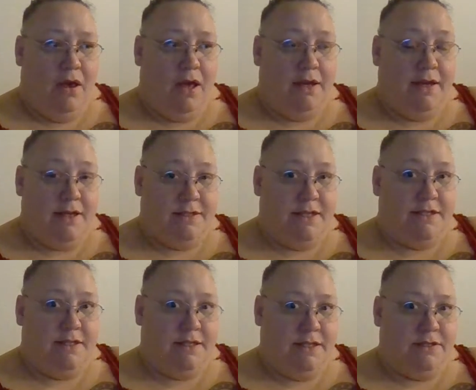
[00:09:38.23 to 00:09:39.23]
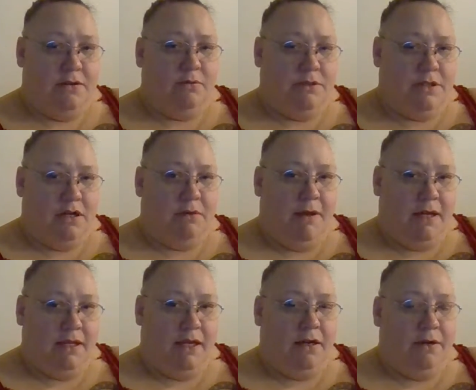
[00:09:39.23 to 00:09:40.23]
And yes, that's a teaser. We'll talk about
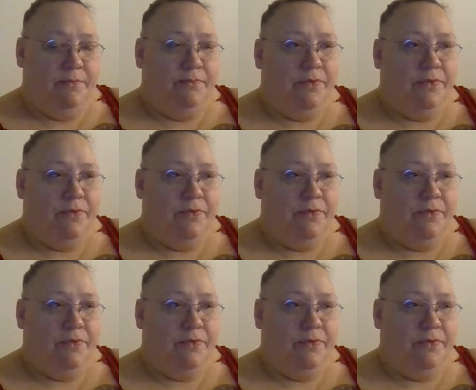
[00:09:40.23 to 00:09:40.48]
it later.